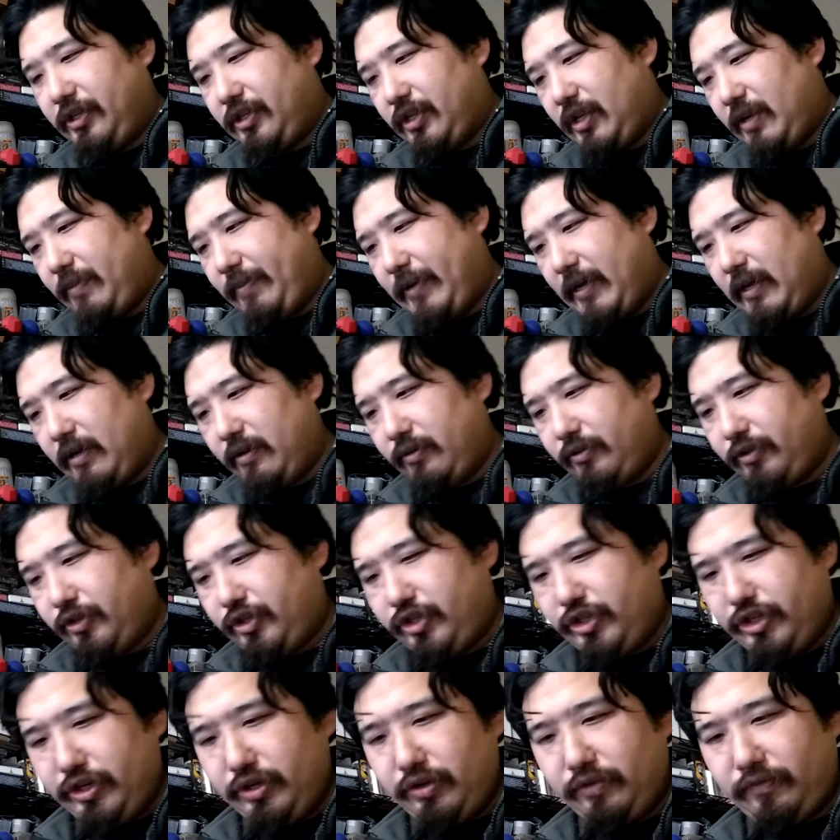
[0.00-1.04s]
about
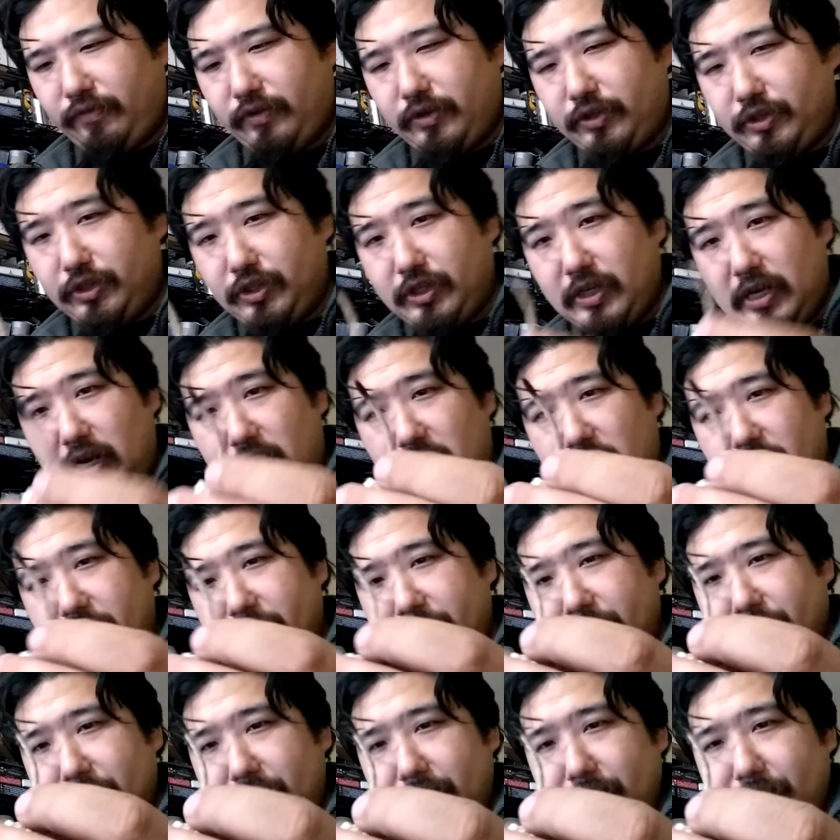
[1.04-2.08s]
jute versus
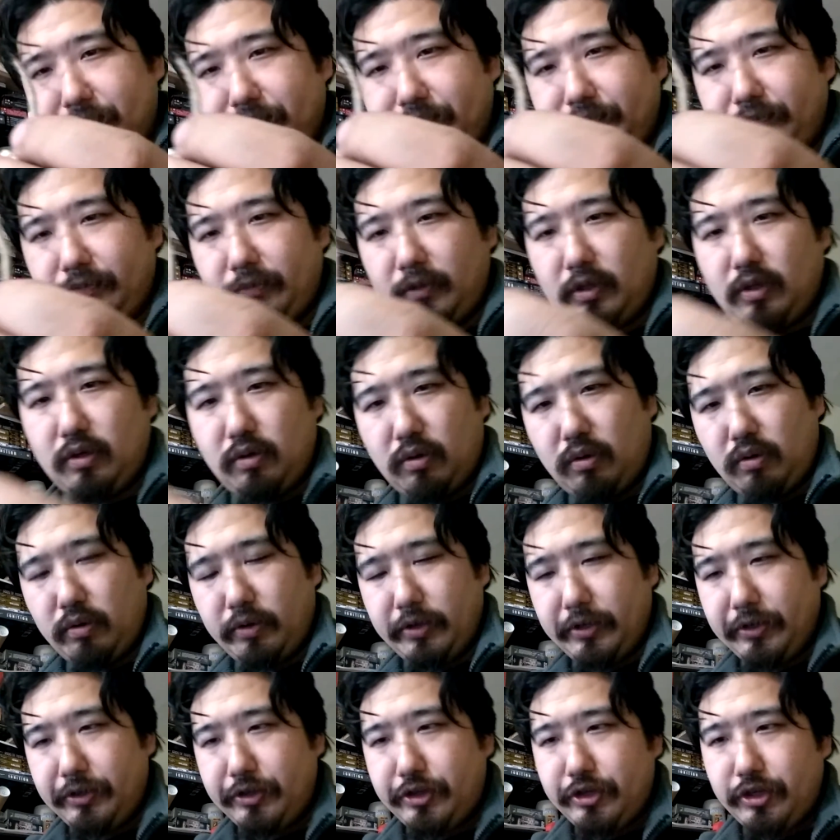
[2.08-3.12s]
cotton
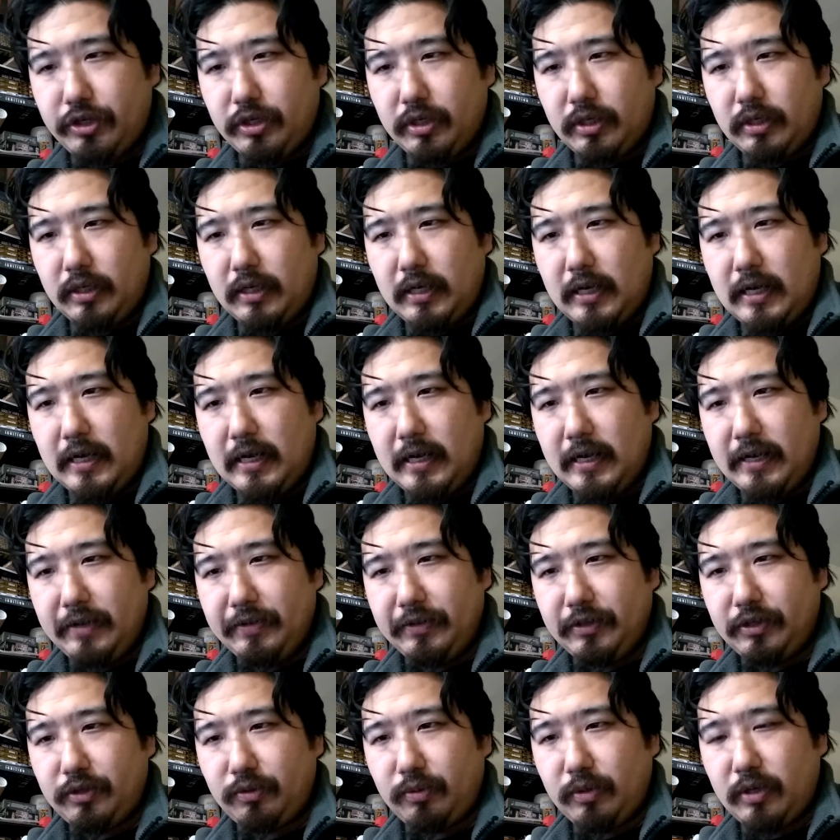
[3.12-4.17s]
cordage. In
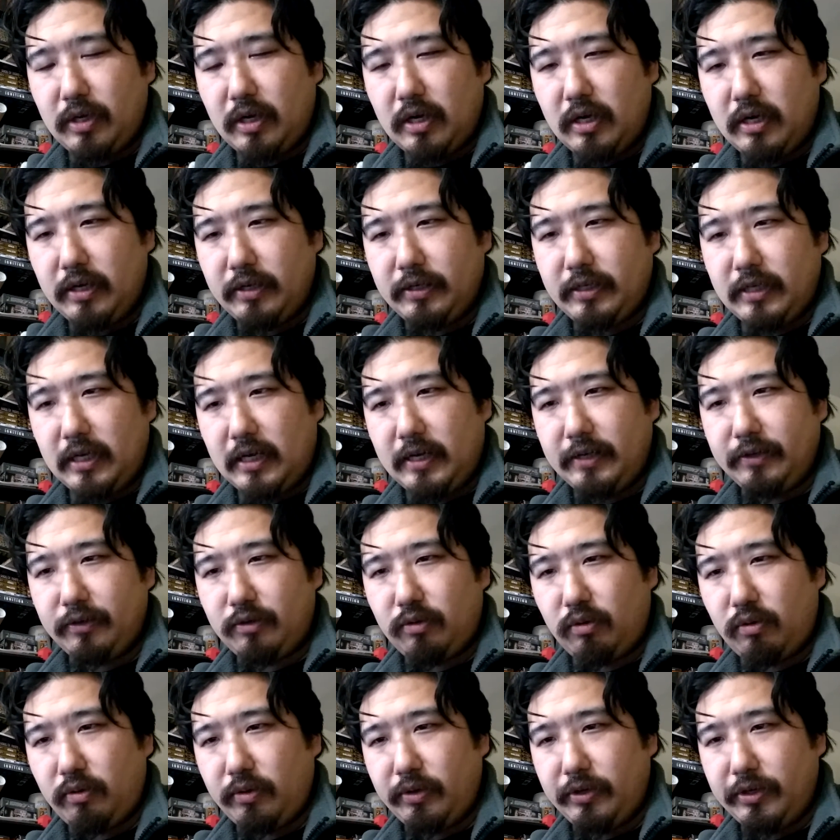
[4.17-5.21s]
this regard, cotton
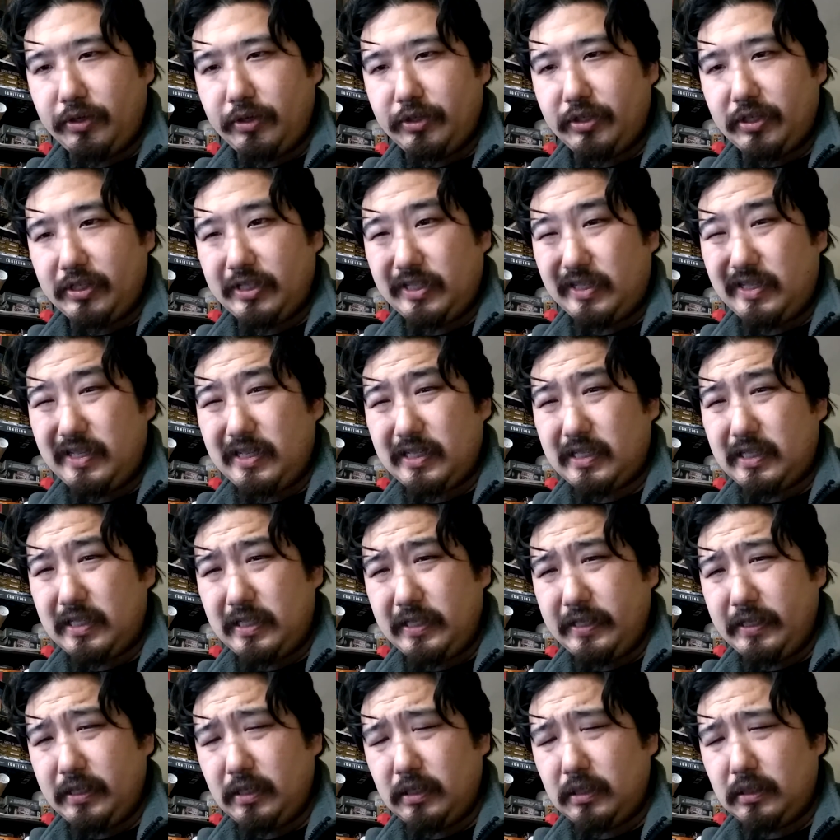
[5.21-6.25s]
cordage is a lot
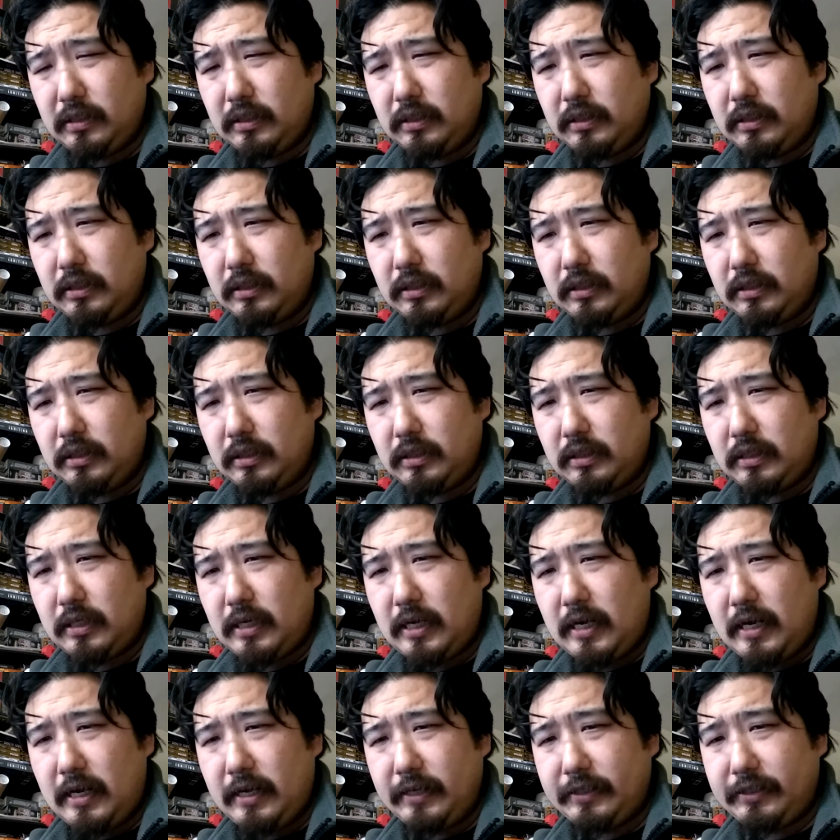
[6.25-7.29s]
cleaner.
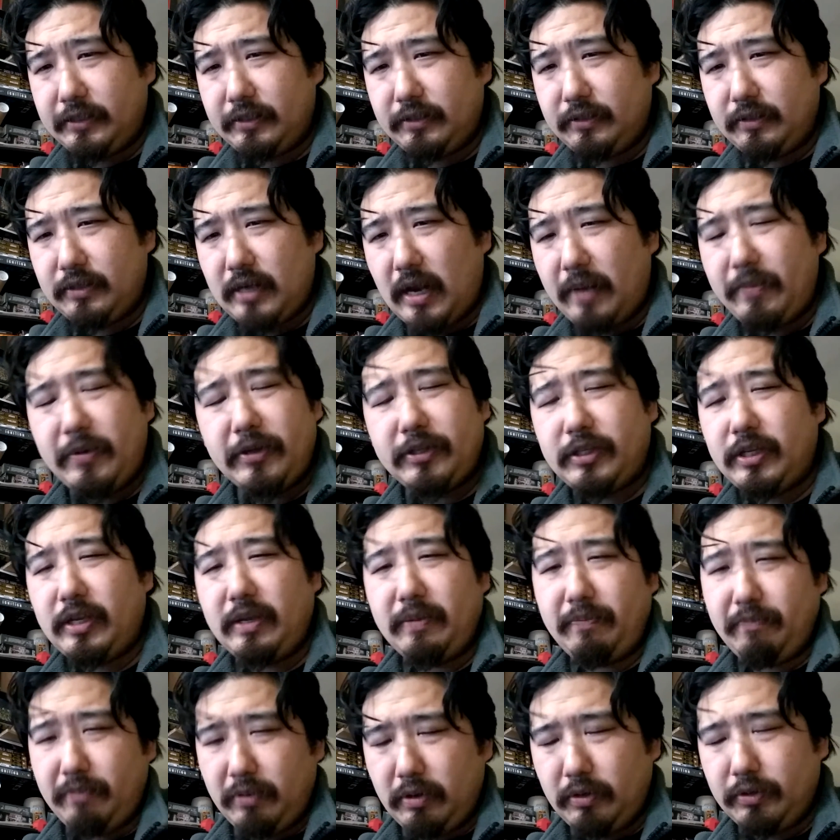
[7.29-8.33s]
I'm not saying
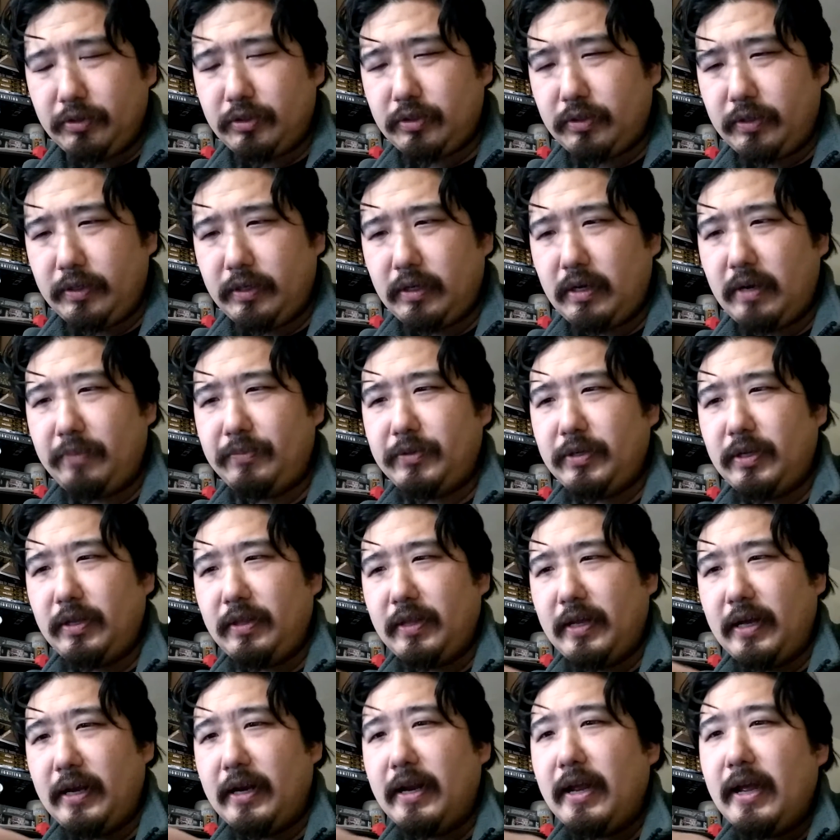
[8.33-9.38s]
it burns cleaner. I'm saying
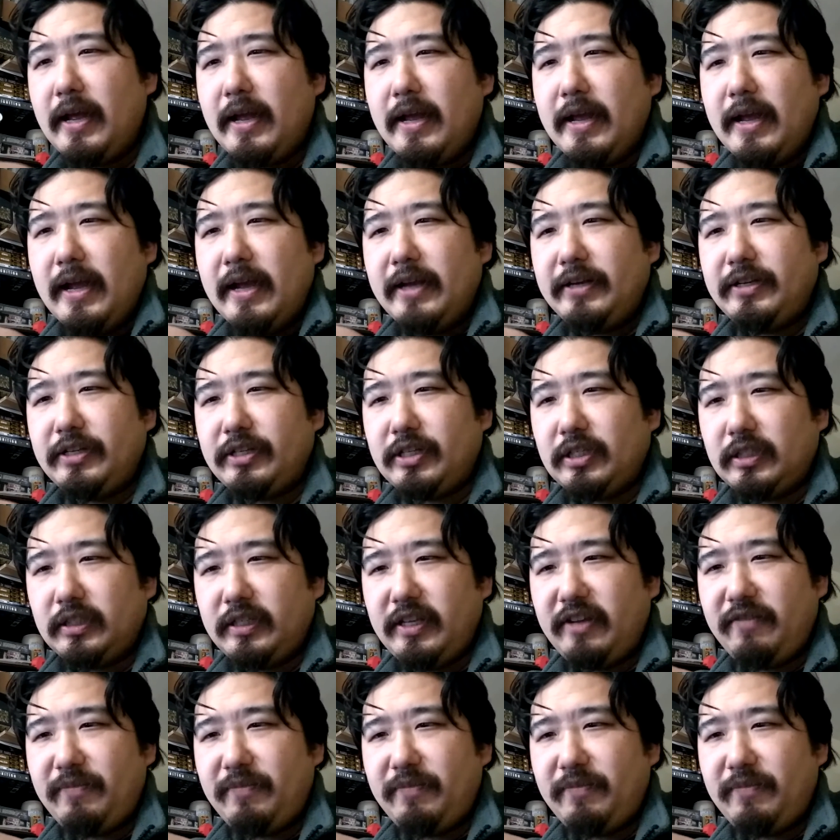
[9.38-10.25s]
that it doesn't leave